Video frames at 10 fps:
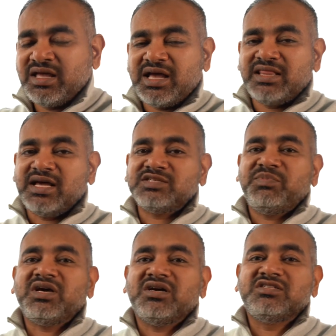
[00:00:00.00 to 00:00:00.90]
And that's
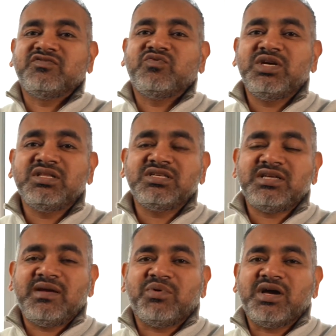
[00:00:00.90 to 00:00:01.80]
because of real
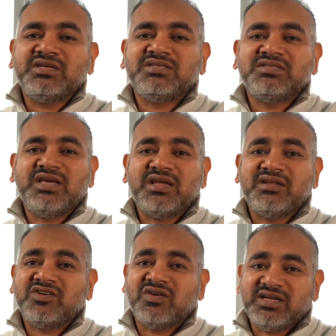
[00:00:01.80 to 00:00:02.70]
estate prices
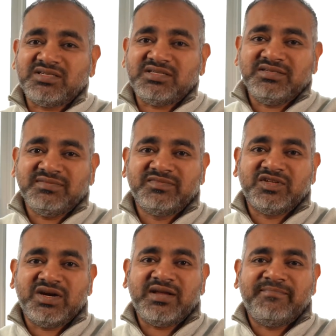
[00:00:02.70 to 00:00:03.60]
getting crazy,
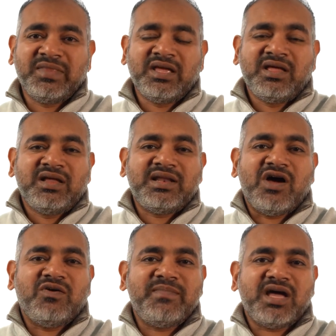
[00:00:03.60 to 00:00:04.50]
right?
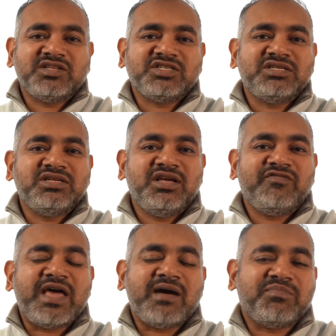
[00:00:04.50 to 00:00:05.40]
Now imagine
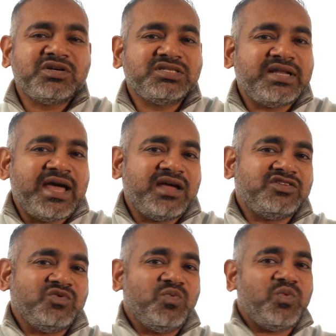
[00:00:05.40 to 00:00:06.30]
if that person had
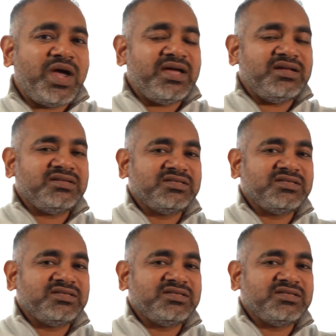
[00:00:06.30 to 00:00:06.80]
to wait